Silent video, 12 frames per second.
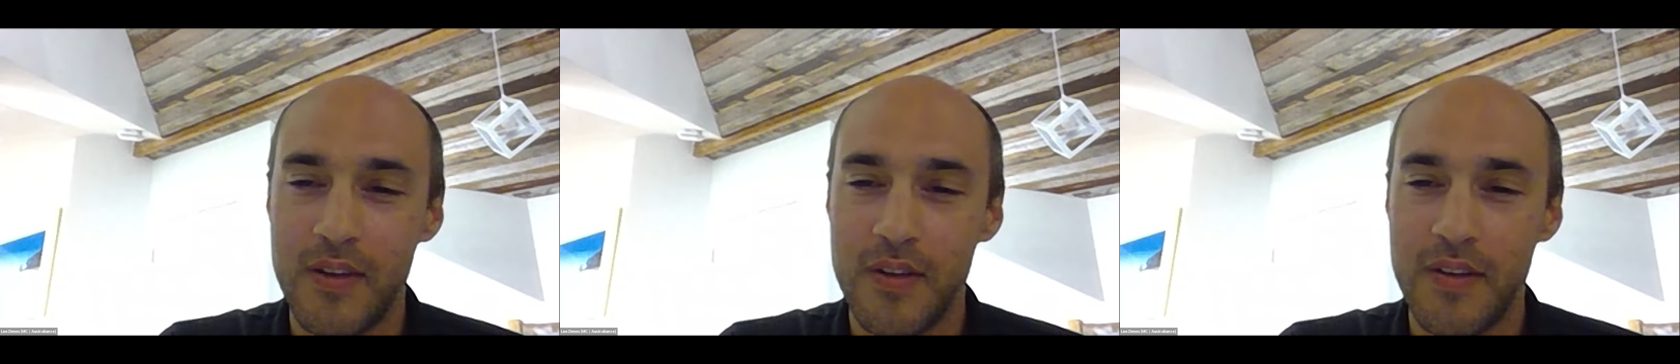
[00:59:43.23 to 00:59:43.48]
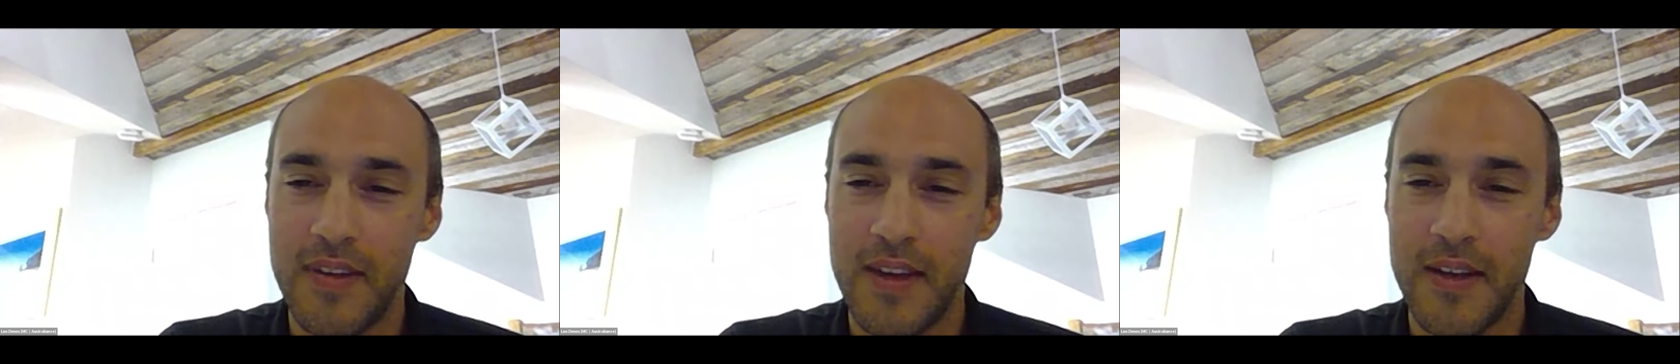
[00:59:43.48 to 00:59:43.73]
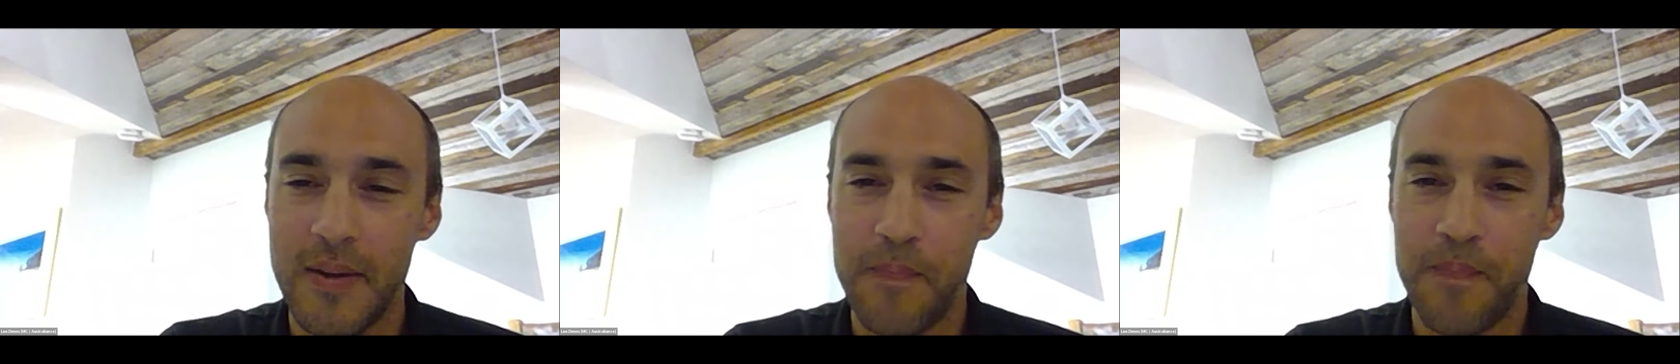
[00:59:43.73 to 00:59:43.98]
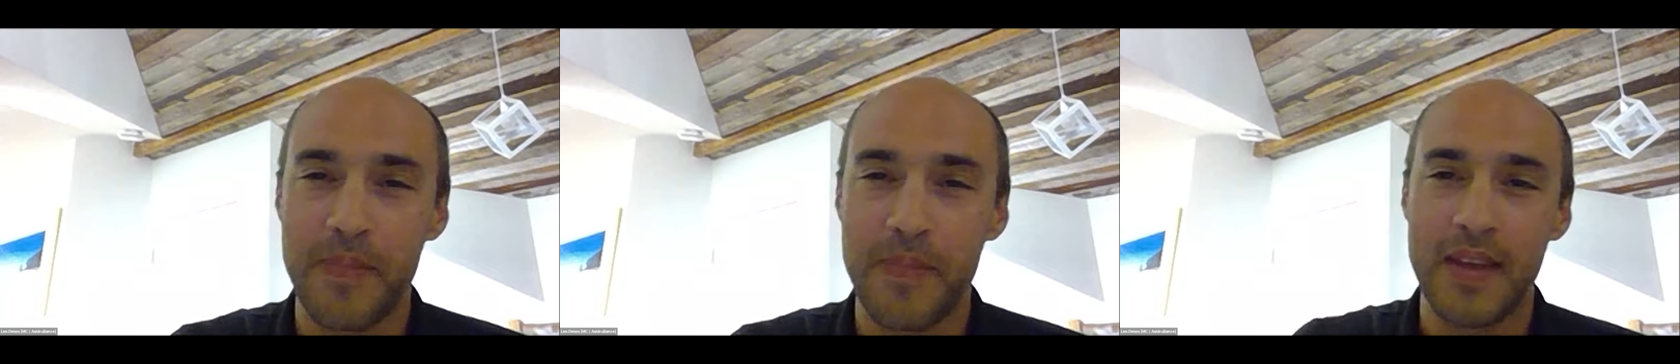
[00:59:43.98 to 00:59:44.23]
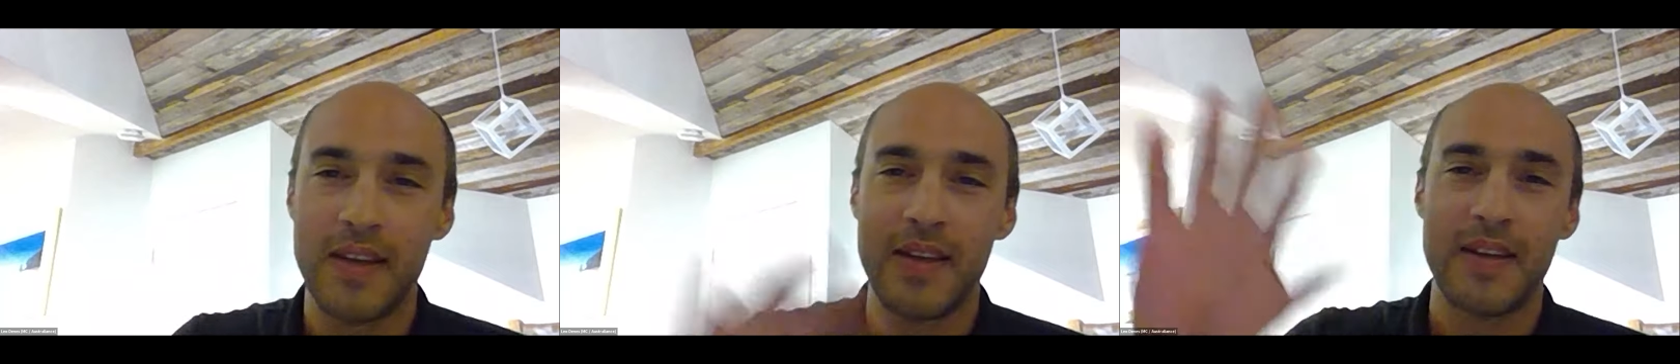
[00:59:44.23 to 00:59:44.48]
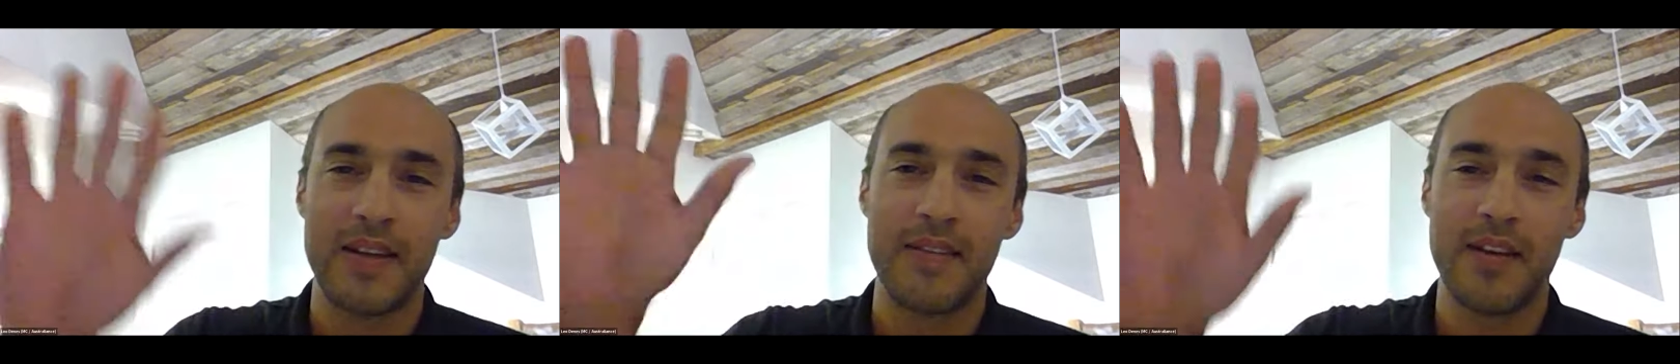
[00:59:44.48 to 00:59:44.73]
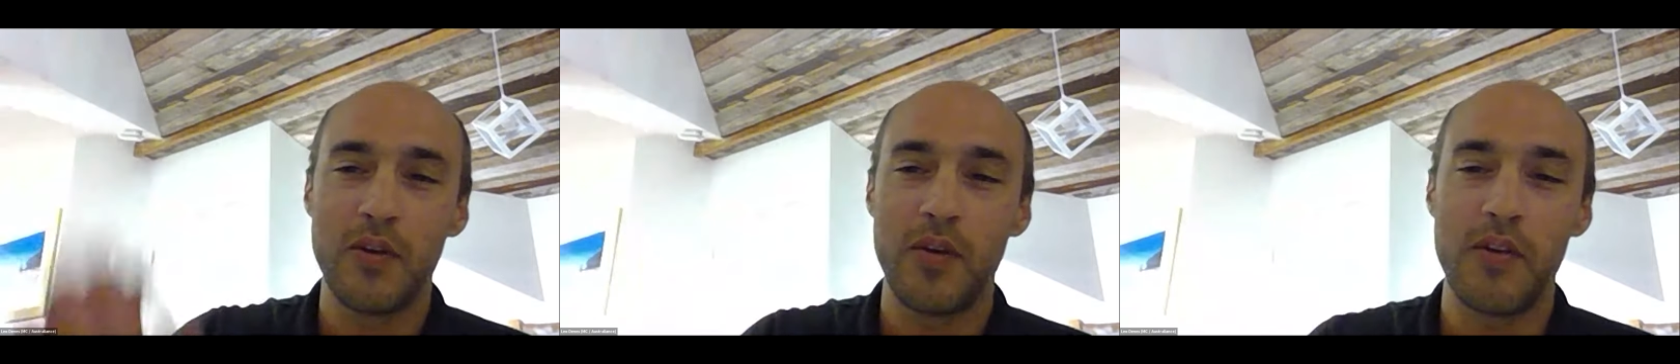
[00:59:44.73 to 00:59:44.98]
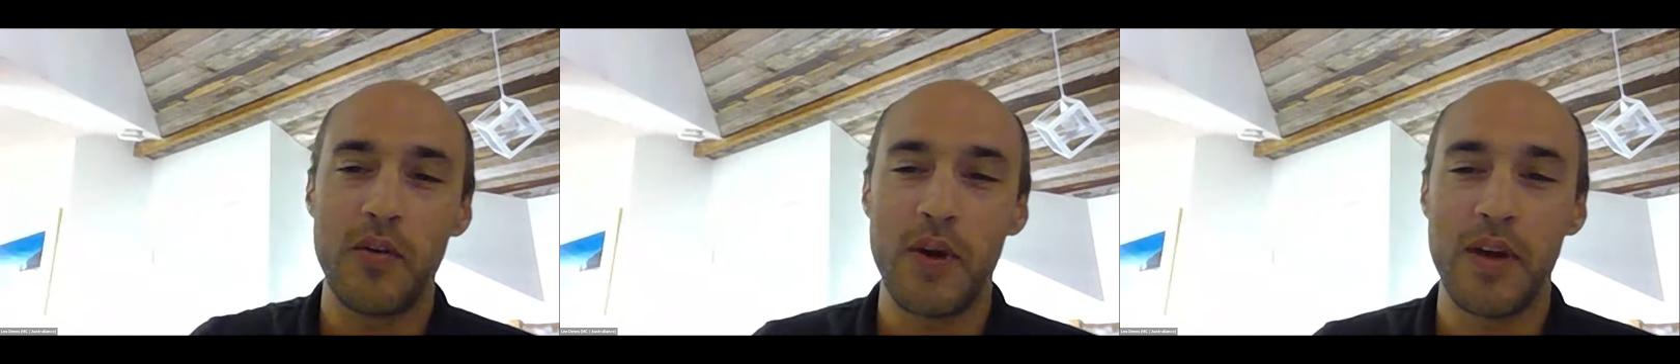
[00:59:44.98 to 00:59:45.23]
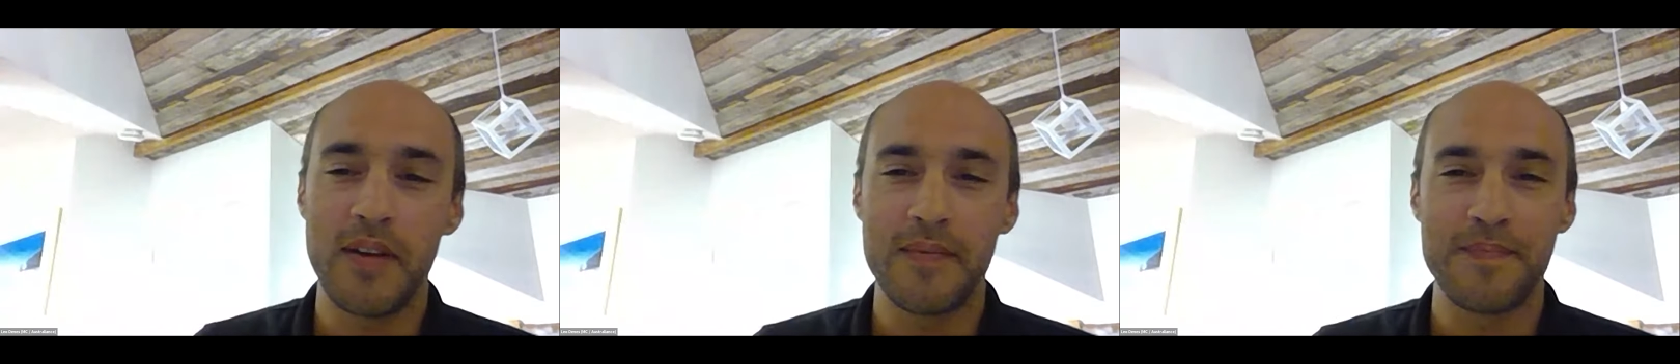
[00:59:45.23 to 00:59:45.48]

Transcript: other side. Thank you, everyone.